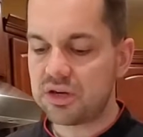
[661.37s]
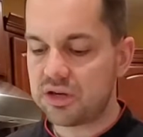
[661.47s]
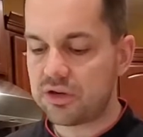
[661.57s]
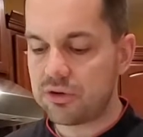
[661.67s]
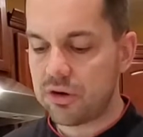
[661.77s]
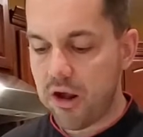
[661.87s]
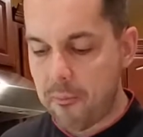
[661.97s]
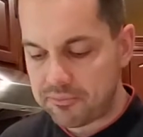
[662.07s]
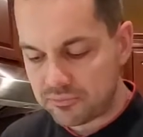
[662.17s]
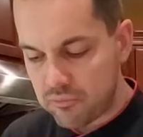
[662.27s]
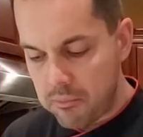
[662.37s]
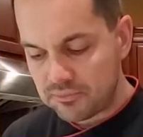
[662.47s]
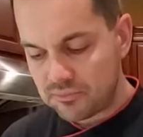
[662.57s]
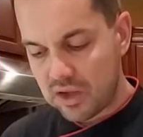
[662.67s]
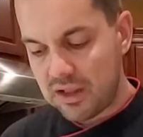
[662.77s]
not your
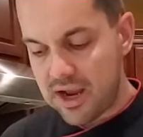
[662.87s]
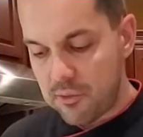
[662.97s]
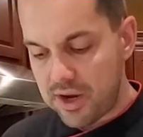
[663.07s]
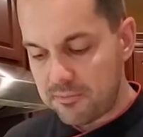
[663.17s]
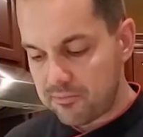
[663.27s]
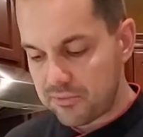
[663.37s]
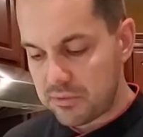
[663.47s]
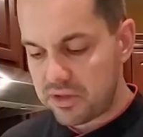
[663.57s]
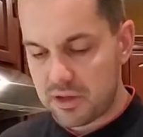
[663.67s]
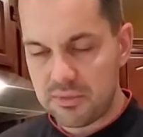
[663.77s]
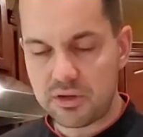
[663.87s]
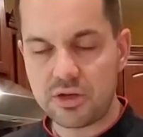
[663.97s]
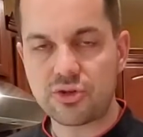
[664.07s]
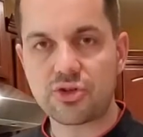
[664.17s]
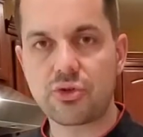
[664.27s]
lightweight. I mean, they're
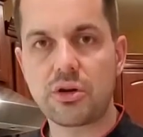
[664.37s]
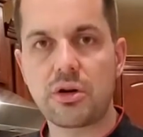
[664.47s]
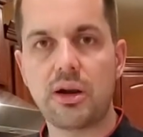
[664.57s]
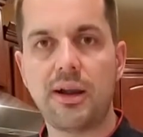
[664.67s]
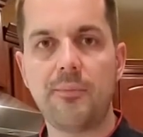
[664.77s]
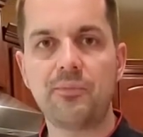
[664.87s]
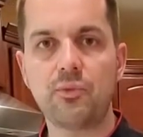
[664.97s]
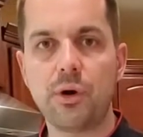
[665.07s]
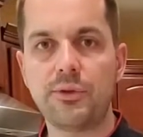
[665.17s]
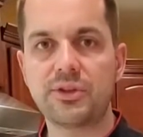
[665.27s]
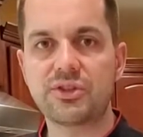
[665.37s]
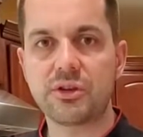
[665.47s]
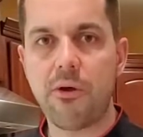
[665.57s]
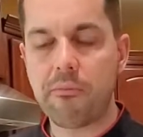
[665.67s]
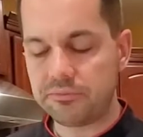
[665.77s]
mainly sugar and walnuts,
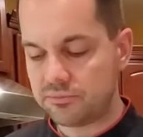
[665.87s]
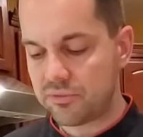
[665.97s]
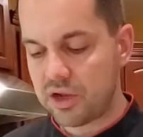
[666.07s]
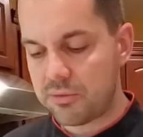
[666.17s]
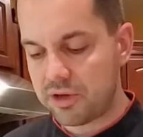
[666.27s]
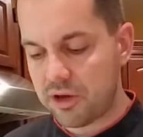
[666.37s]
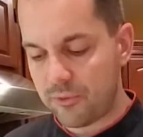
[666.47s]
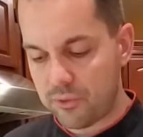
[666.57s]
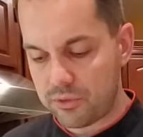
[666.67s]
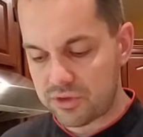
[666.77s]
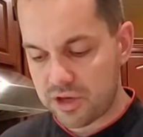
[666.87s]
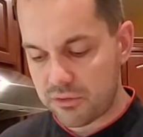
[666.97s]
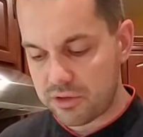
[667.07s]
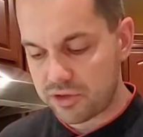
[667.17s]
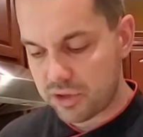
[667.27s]
so gotta be careful when you start
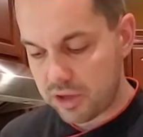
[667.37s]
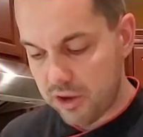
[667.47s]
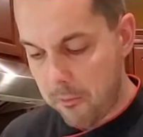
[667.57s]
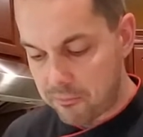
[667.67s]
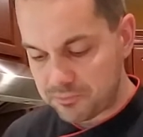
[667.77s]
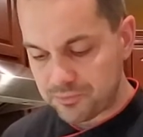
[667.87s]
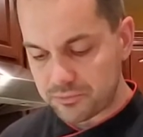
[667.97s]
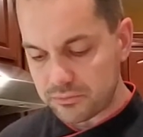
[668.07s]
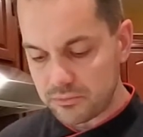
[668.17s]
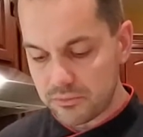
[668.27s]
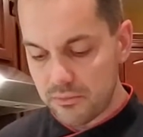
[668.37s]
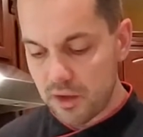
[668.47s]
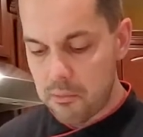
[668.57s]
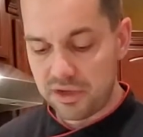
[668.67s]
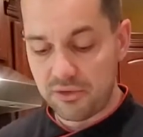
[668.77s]
crunching on them.
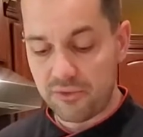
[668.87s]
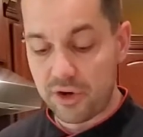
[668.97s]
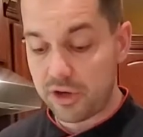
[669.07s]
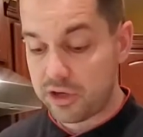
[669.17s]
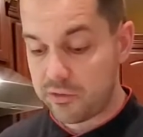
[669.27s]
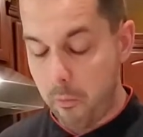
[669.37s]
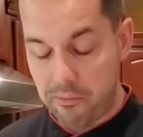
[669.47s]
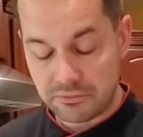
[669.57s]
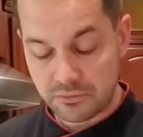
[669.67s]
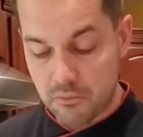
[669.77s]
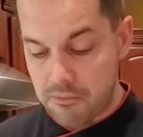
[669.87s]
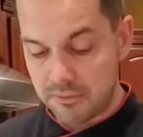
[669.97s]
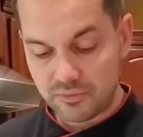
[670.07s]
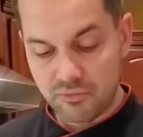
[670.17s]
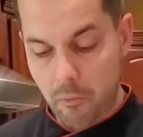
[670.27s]
But they're very good.
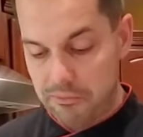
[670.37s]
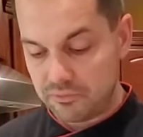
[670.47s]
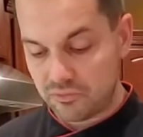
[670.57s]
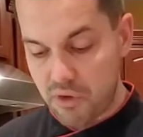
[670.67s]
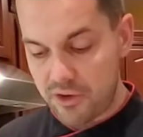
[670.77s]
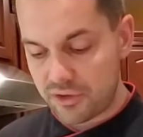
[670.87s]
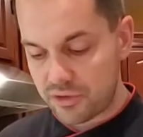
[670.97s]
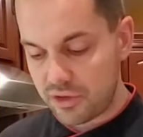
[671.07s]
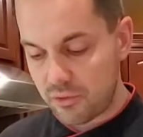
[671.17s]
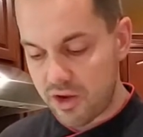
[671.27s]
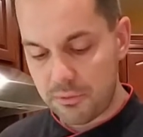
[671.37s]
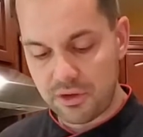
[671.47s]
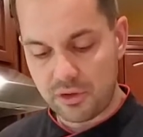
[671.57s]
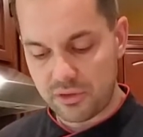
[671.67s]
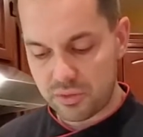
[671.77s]
I used to eat quite a bit
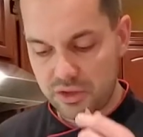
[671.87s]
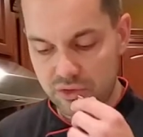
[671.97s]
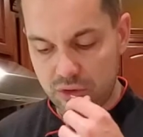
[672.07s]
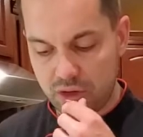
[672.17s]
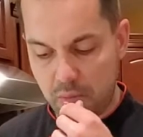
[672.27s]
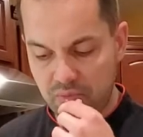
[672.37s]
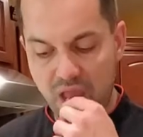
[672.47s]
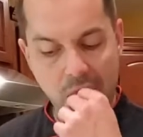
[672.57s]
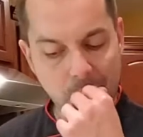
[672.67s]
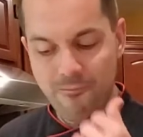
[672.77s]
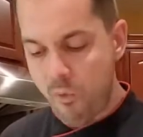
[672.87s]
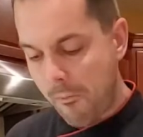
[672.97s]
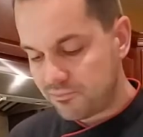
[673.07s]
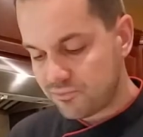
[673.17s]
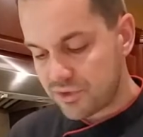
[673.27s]
of those when I was growing up.
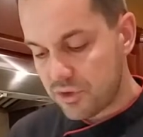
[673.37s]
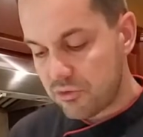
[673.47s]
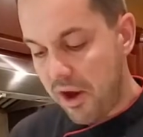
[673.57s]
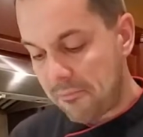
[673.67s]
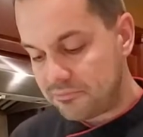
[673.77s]
So anyway,